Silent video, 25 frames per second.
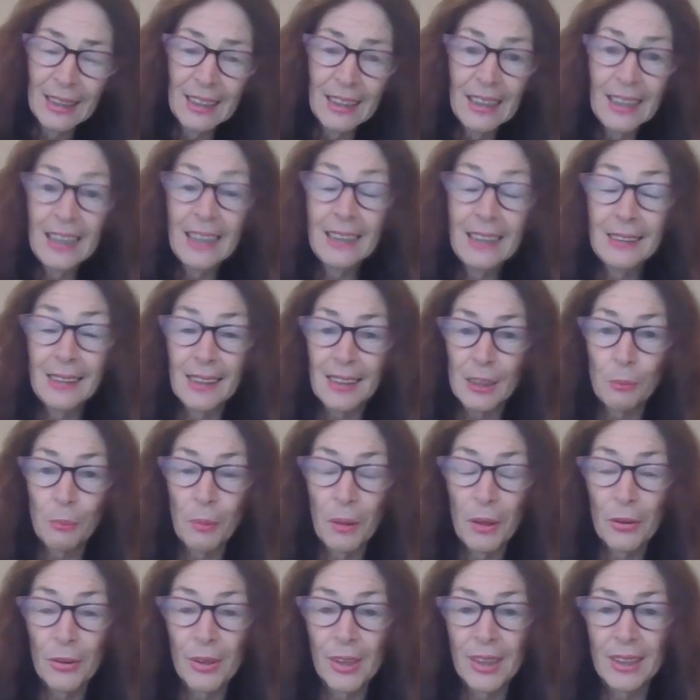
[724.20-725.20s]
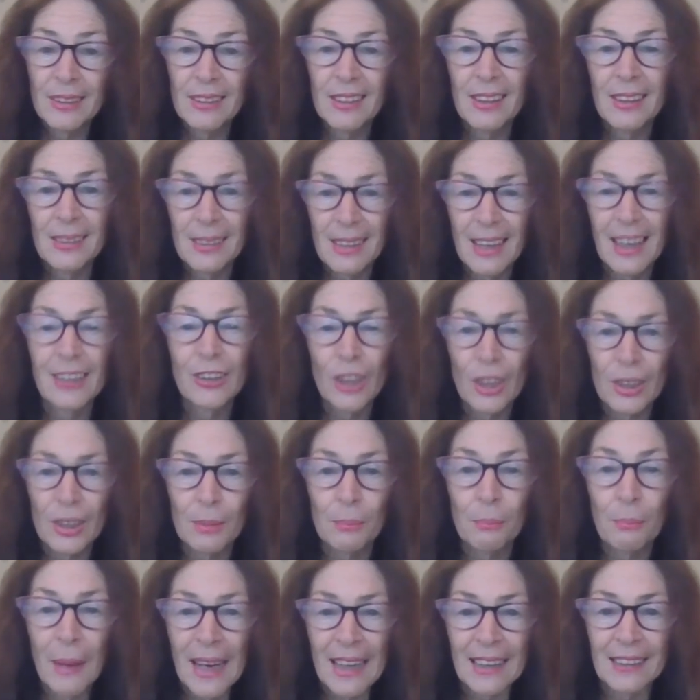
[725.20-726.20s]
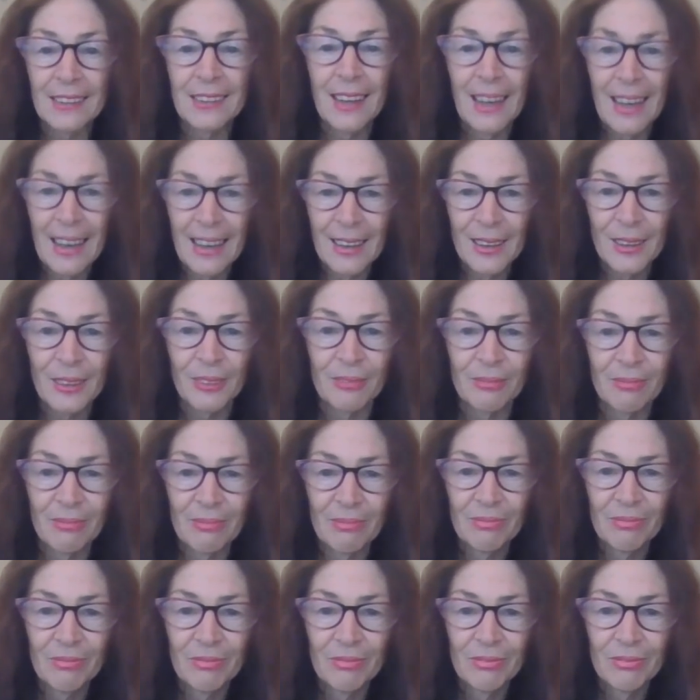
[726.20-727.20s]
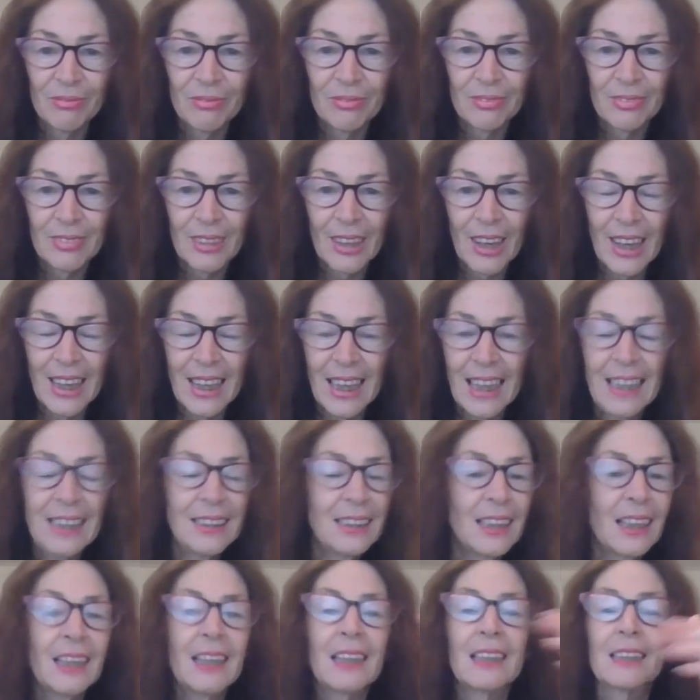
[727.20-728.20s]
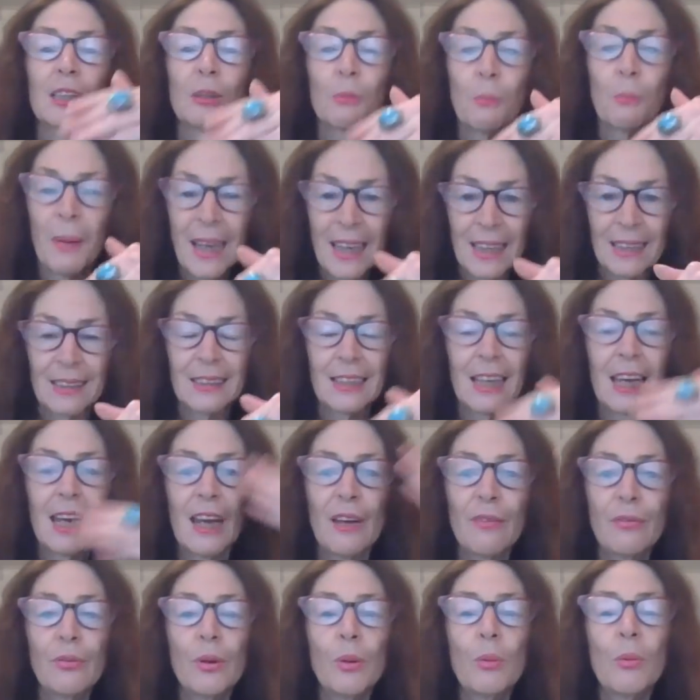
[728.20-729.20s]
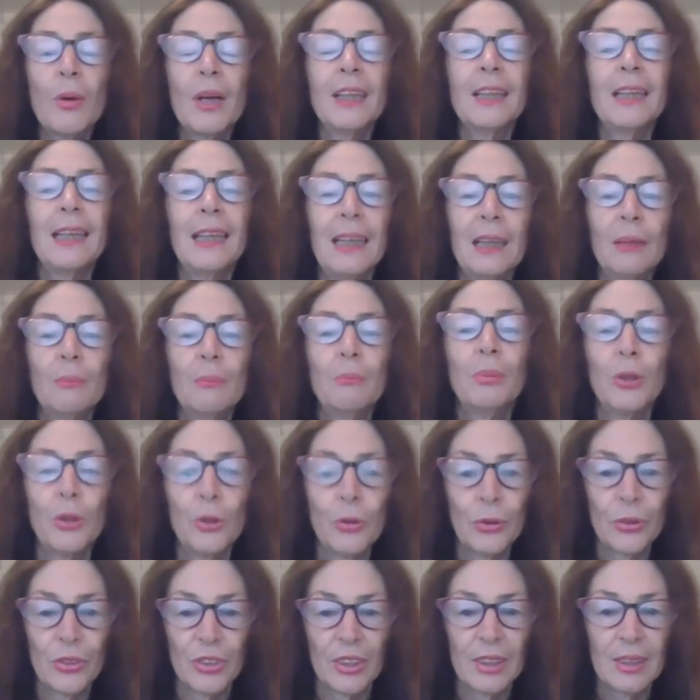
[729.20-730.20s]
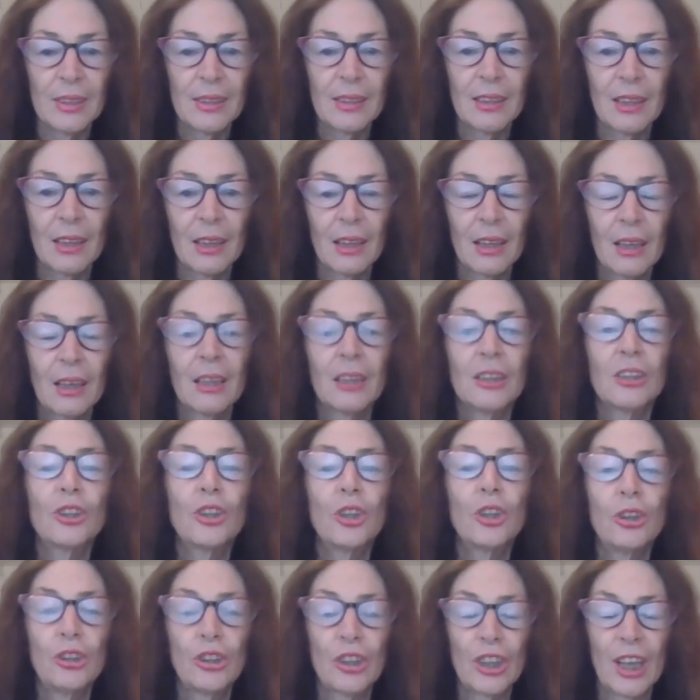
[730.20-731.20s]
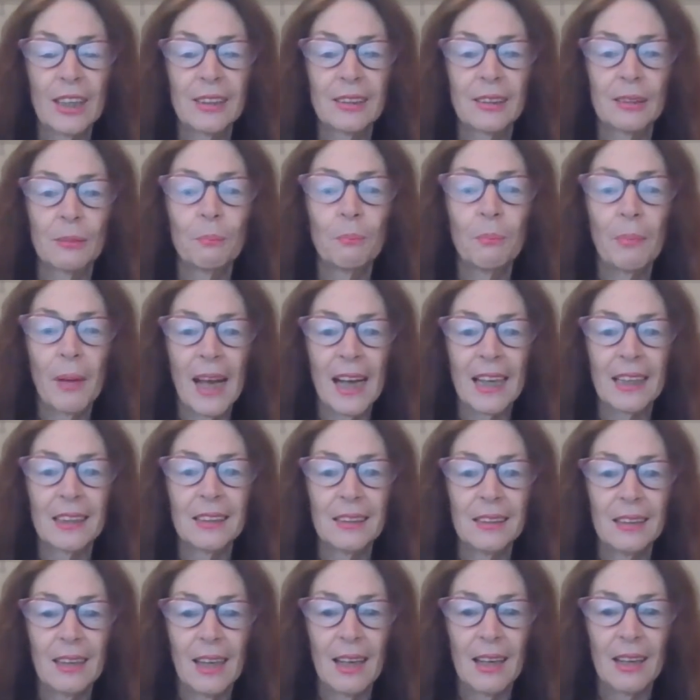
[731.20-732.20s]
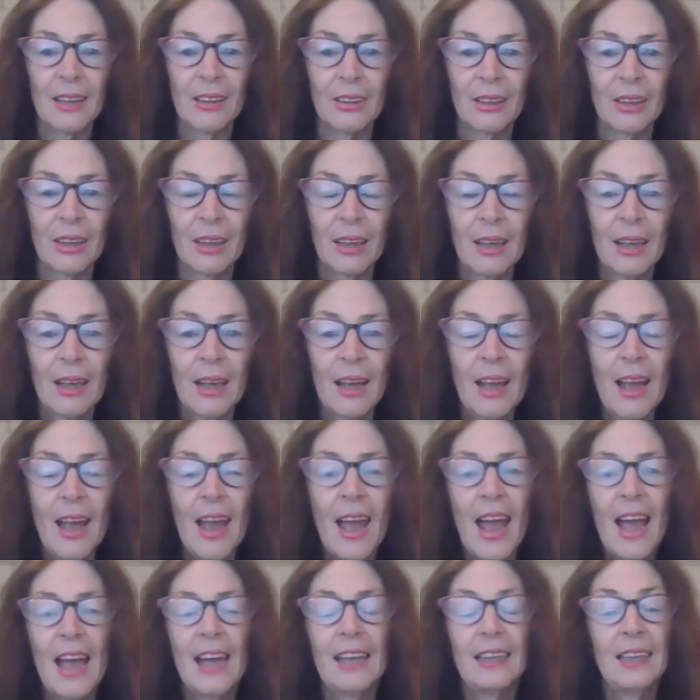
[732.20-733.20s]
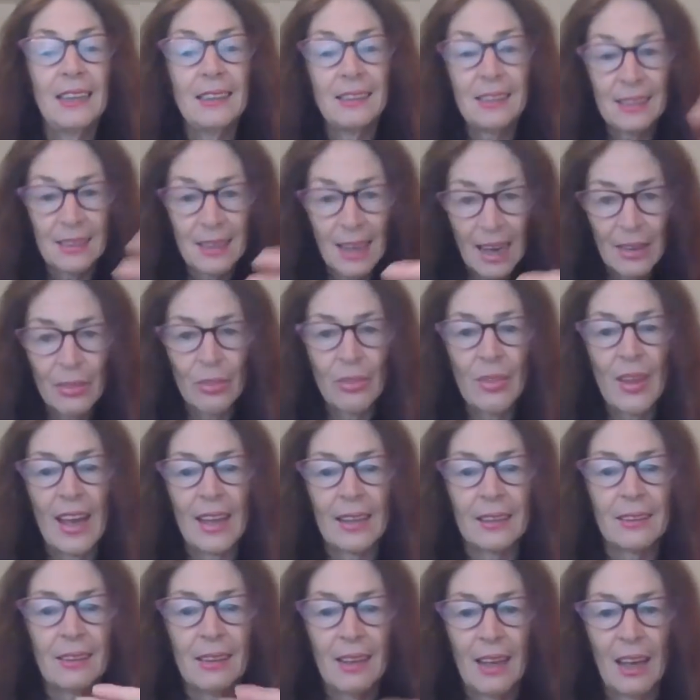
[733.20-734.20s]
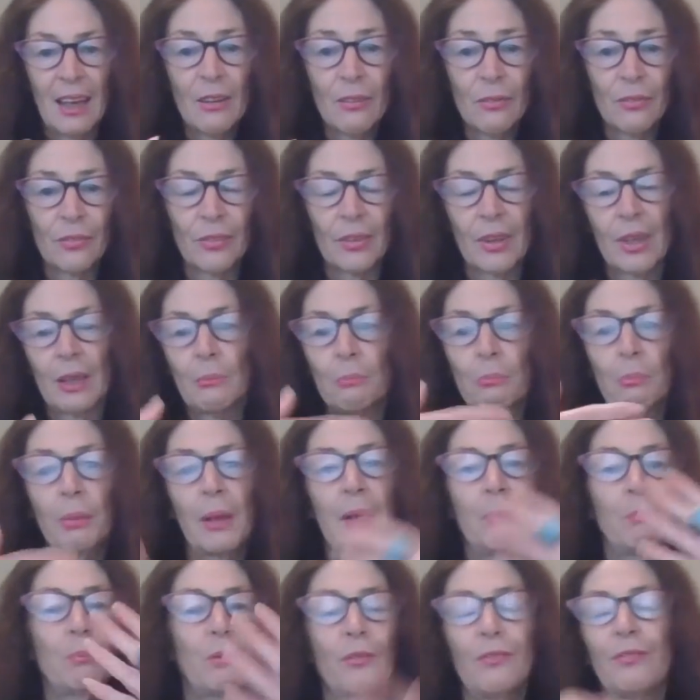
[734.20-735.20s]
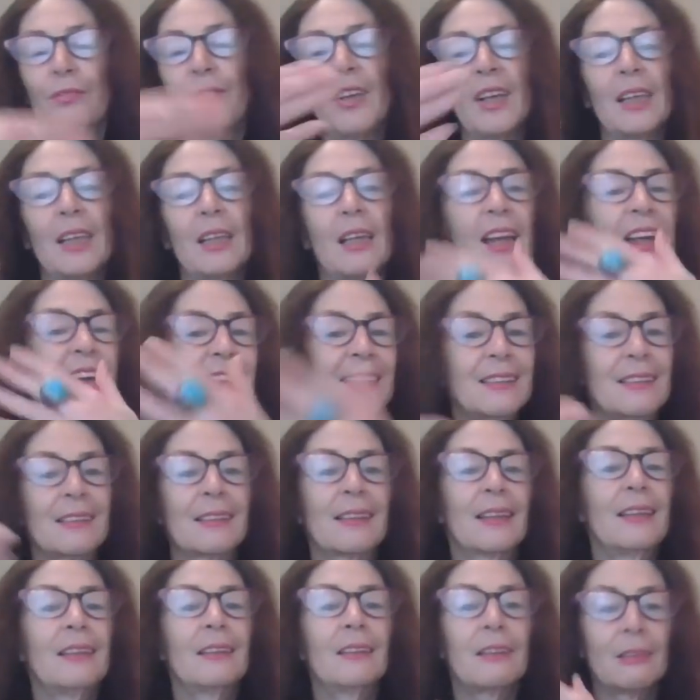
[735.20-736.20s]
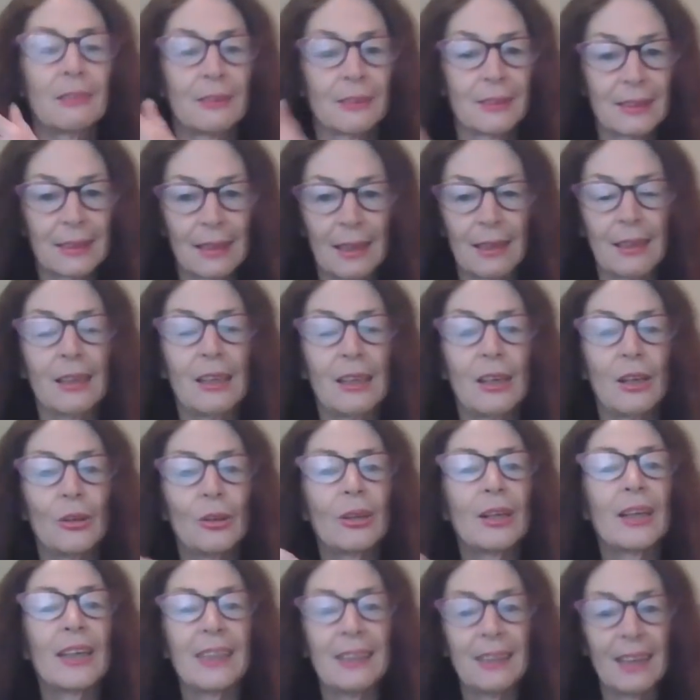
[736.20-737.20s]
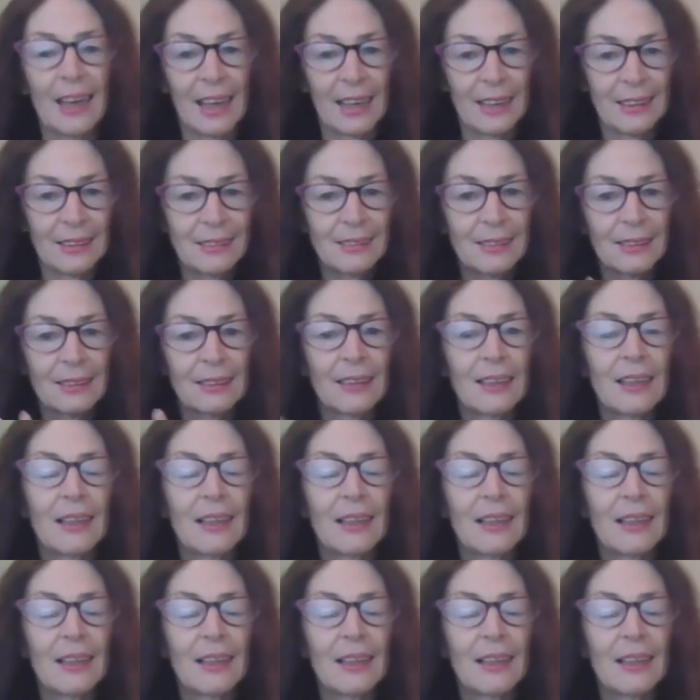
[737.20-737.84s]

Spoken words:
His experience is they just back down. Right? He expects everyone he abuses to just back down. And he's done that enough. People fell like skittles in the early days.